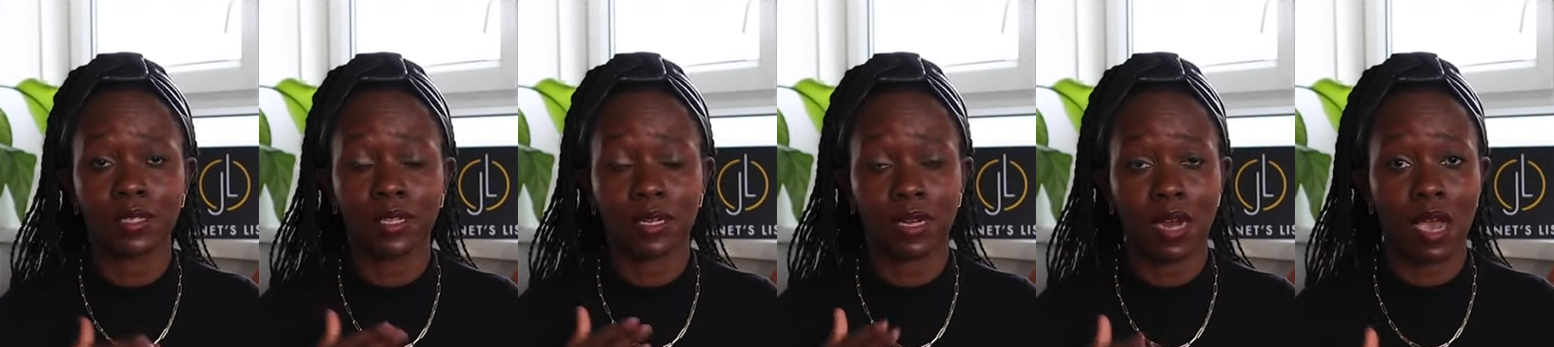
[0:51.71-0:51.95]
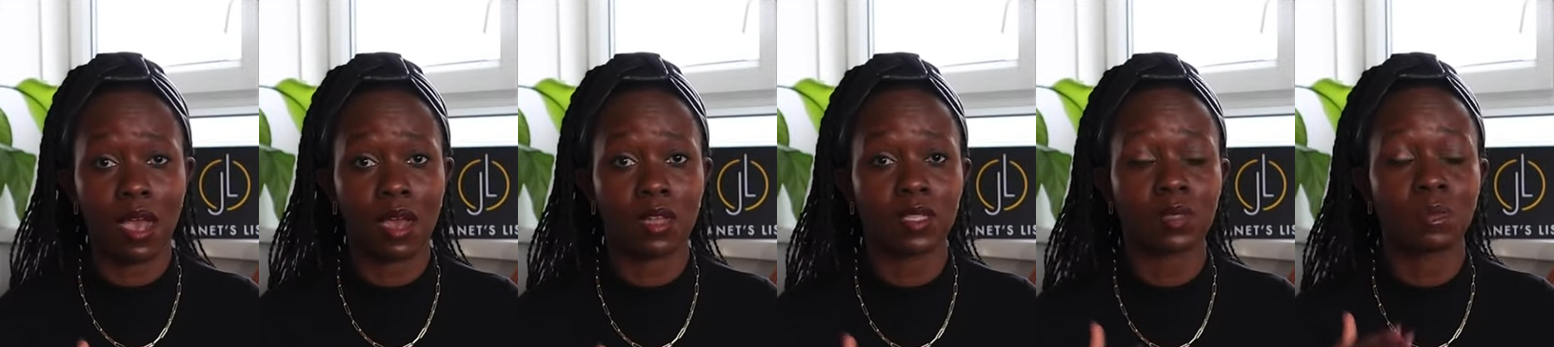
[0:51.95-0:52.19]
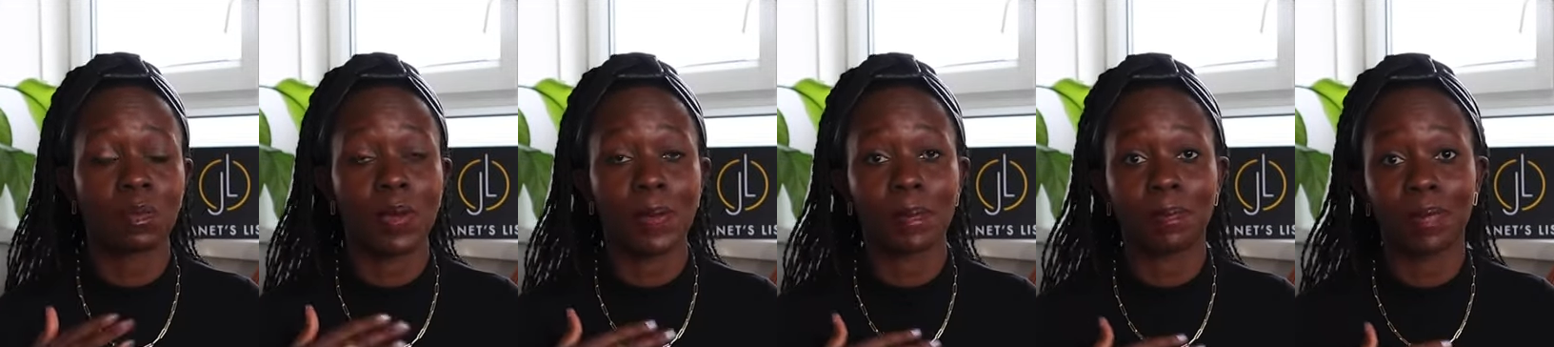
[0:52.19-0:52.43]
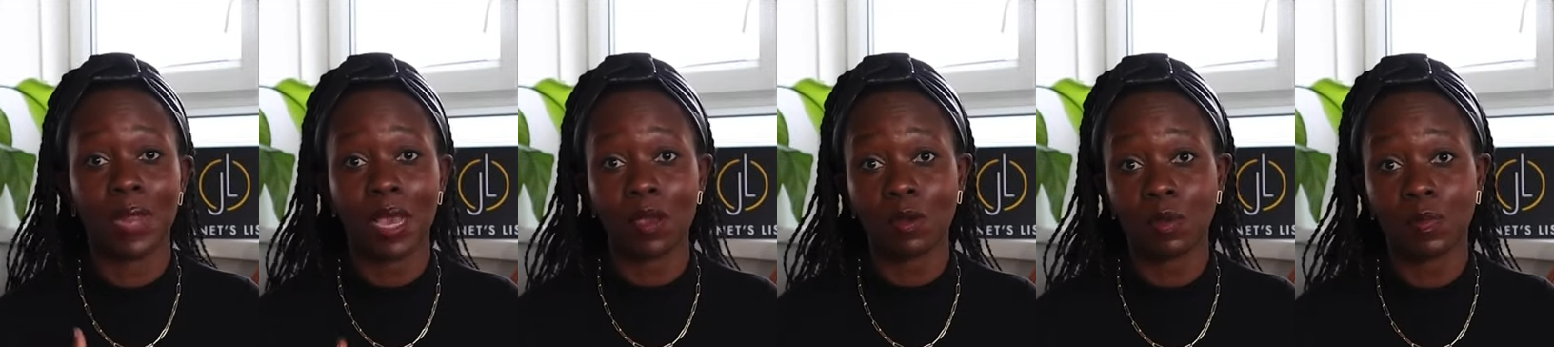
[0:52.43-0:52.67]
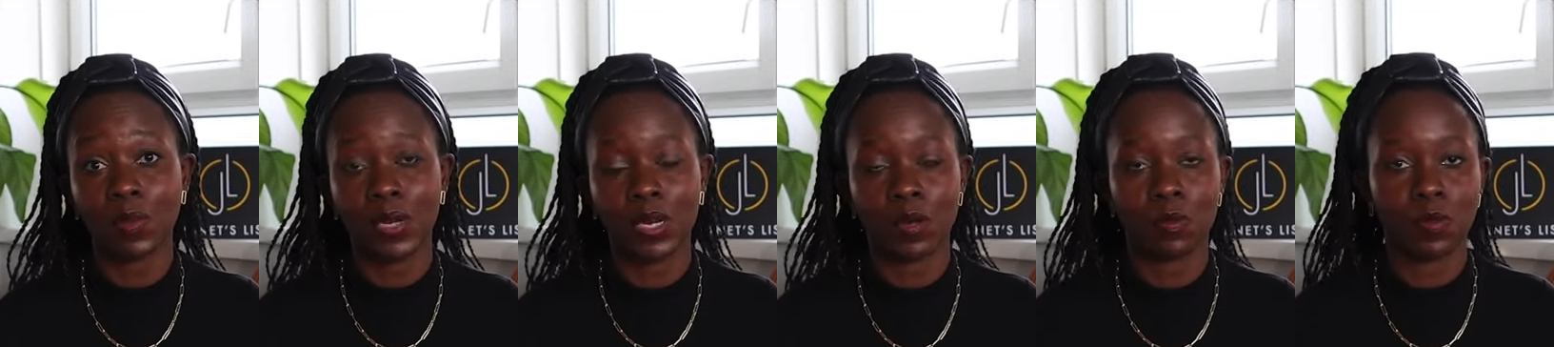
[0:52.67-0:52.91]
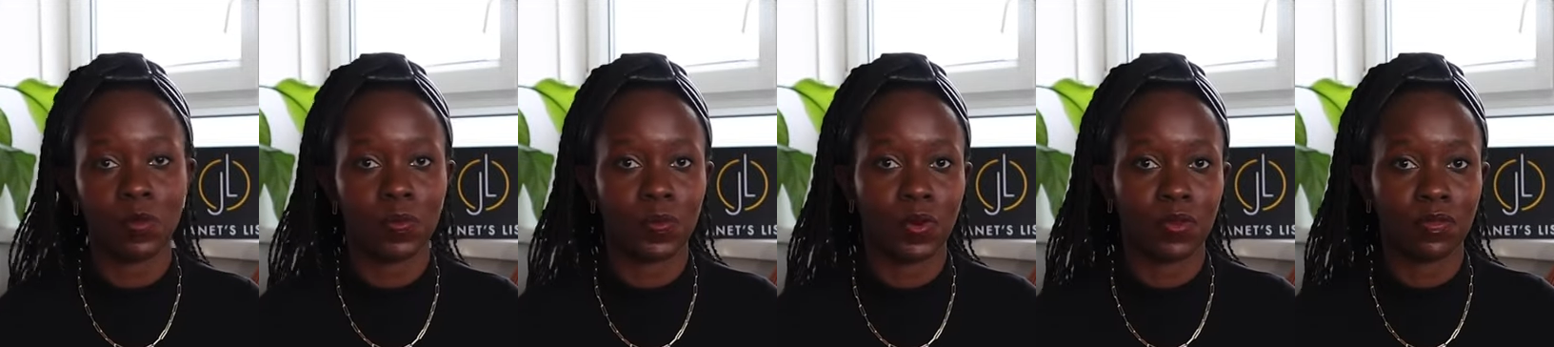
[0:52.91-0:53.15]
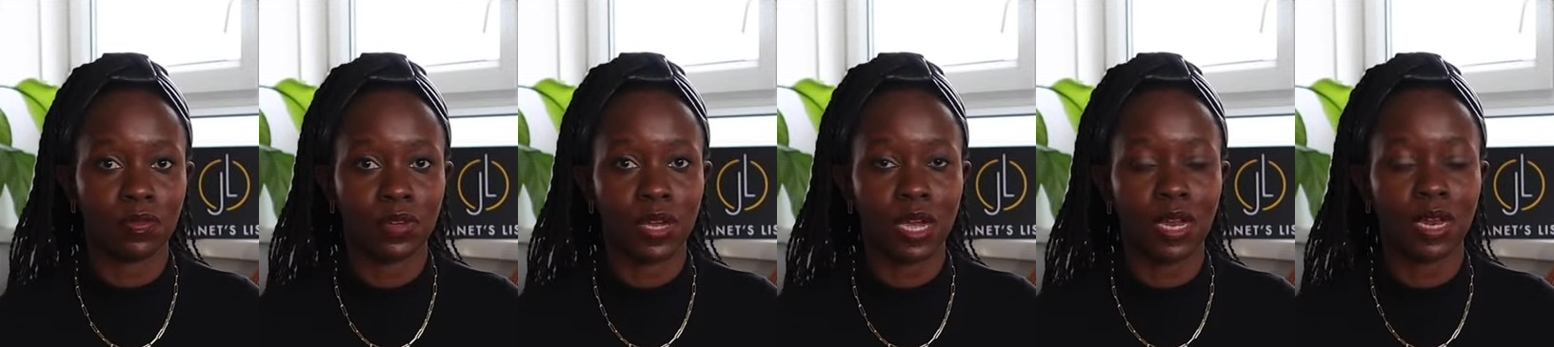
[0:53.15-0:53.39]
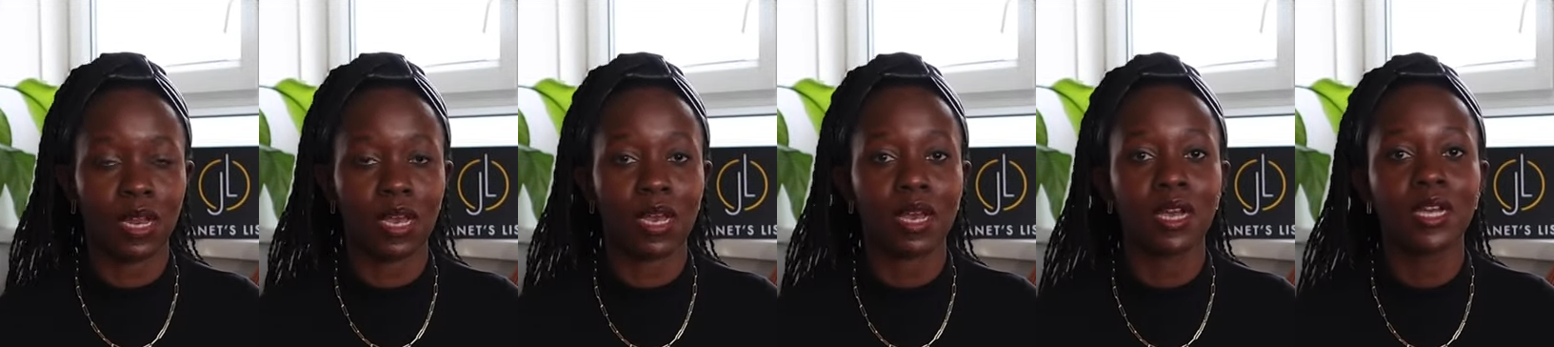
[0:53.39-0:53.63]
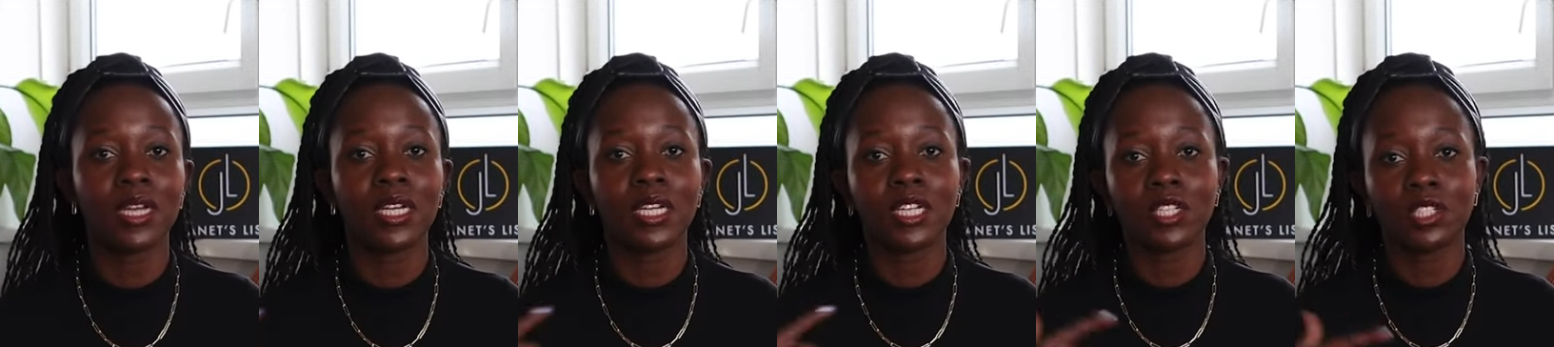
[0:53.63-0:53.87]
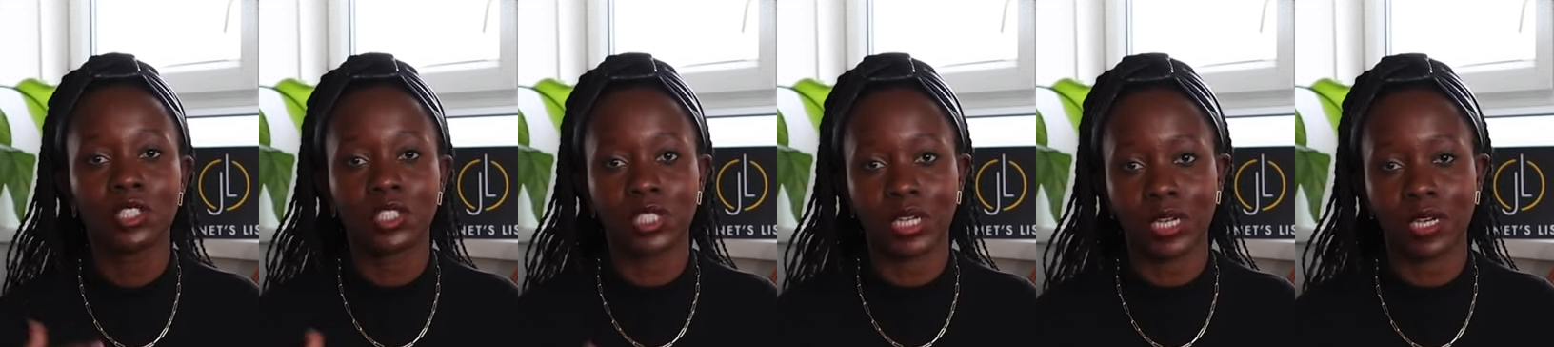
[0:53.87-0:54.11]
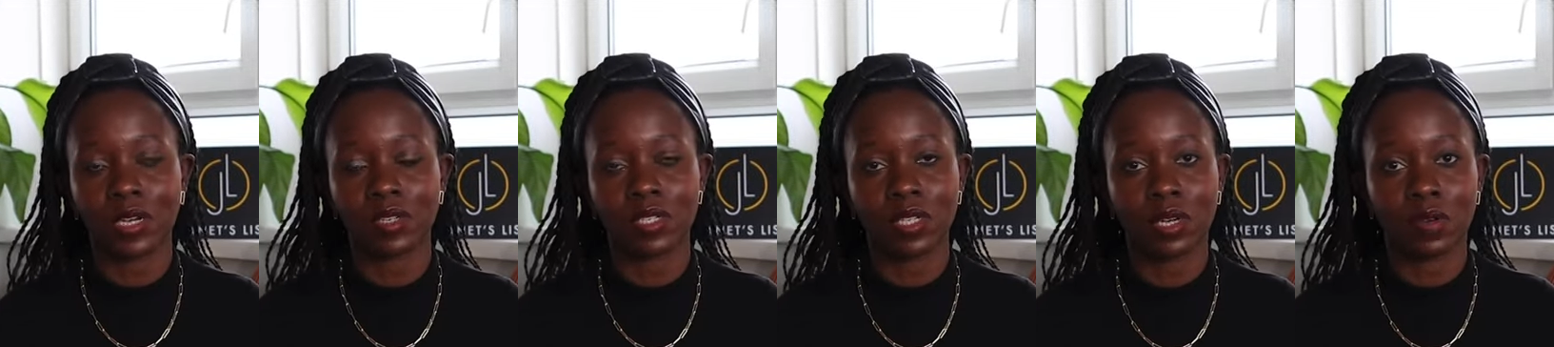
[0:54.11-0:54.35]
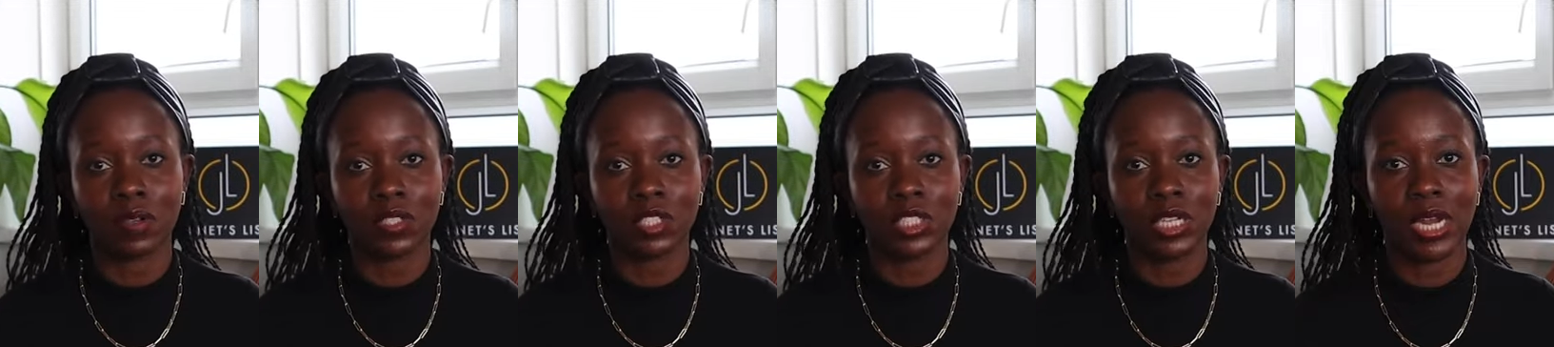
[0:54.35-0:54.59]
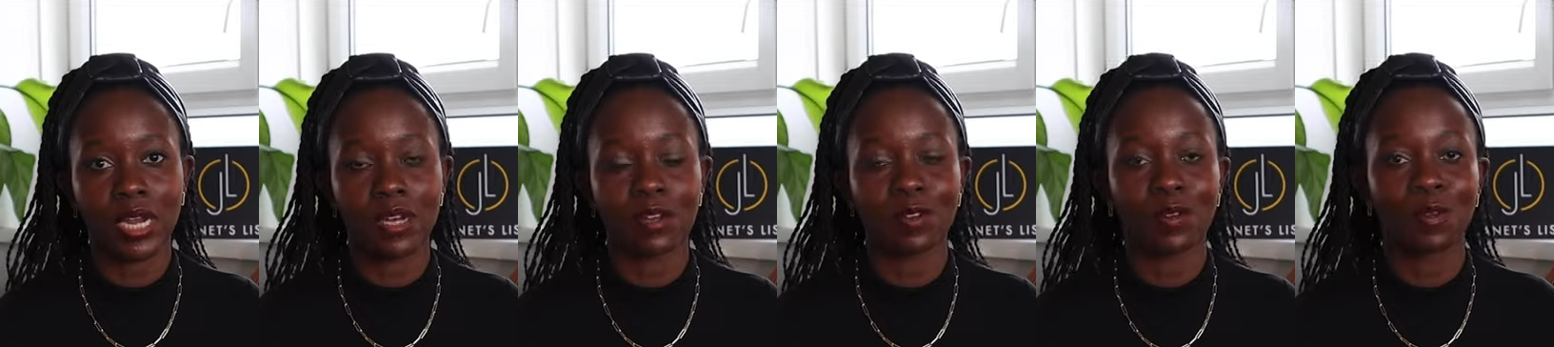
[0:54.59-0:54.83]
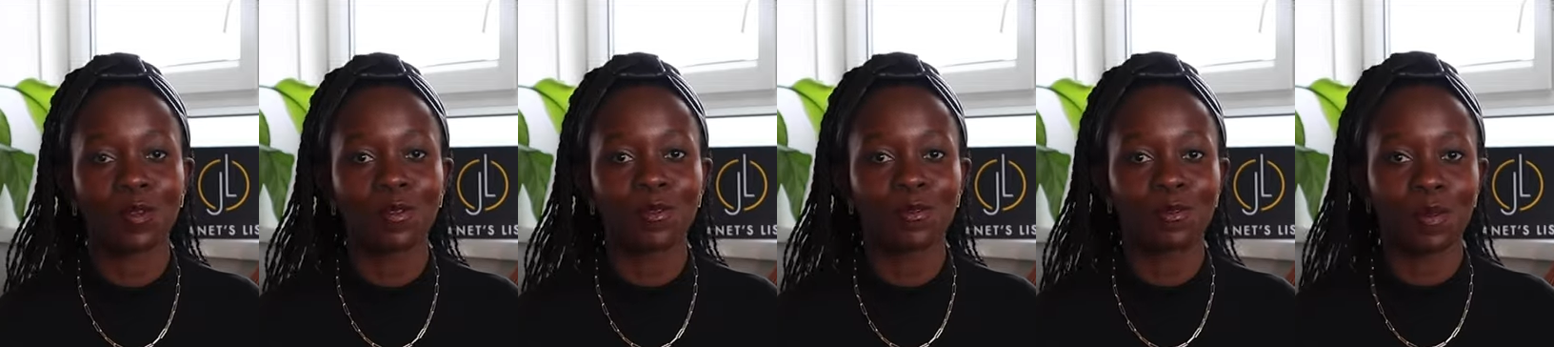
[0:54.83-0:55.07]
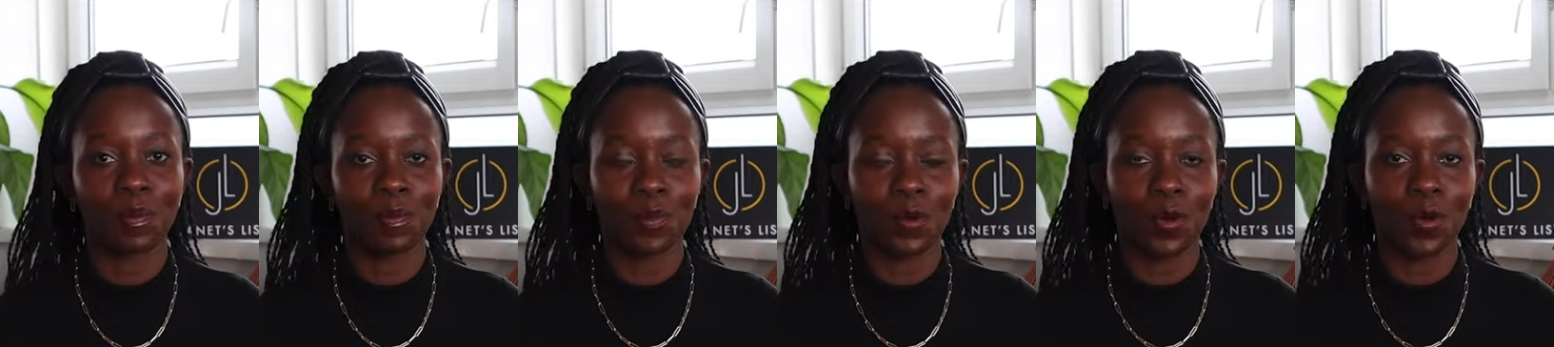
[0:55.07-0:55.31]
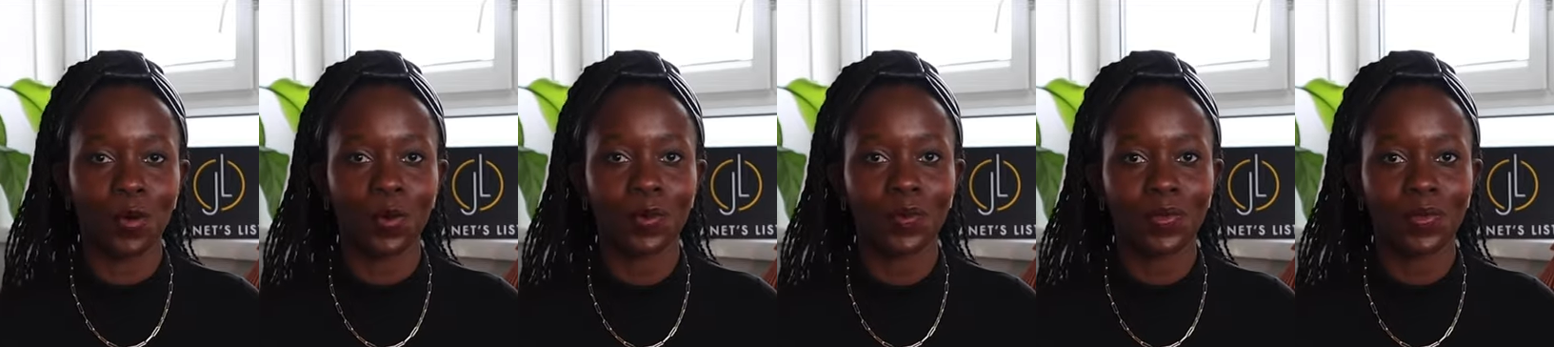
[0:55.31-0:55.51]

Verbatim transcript: and art by black men and women of color. Check out our channel for more.